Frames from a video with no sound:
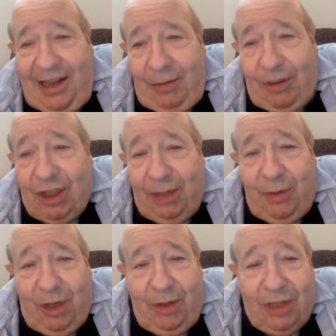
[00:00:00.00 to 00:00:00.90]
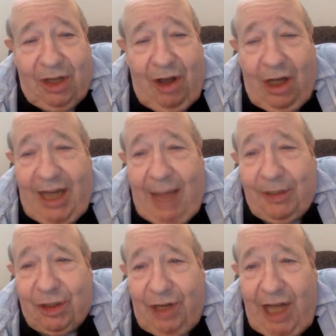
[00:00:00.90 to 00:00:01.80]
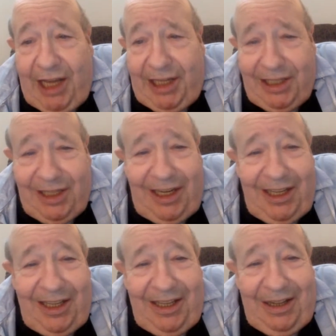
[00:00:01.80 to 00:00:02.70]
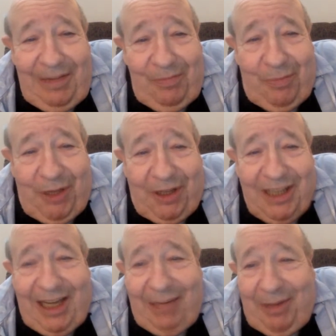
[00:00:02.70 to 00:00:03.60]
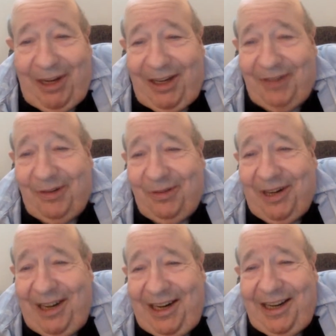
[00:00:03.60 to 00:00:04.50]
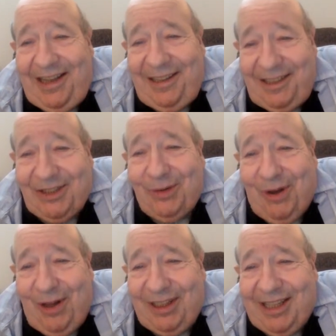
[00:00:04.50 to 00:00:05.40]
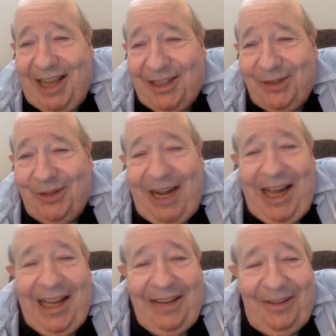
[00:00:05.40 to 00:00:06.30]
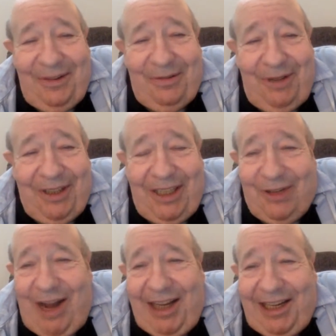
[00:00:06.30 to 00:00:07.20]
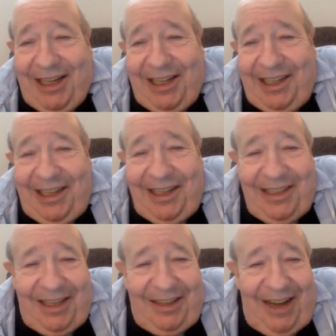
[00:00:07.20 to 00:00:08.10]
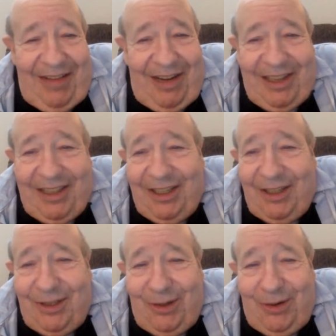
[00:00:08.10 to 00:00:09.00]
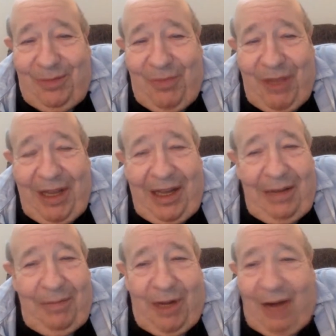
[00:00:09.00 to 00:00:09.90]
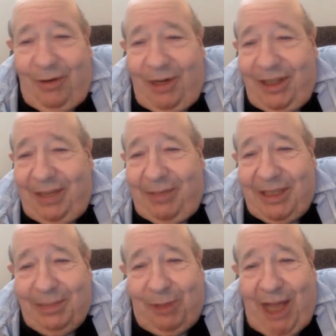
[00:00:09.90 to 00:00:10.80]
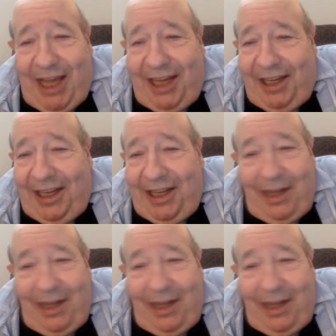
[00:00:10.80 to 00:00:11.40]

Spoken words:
Richie Kamuka used to call it amateur night because anybody who, and Sue called it that too, who really drank didn't have anything to do. But I really miss playing.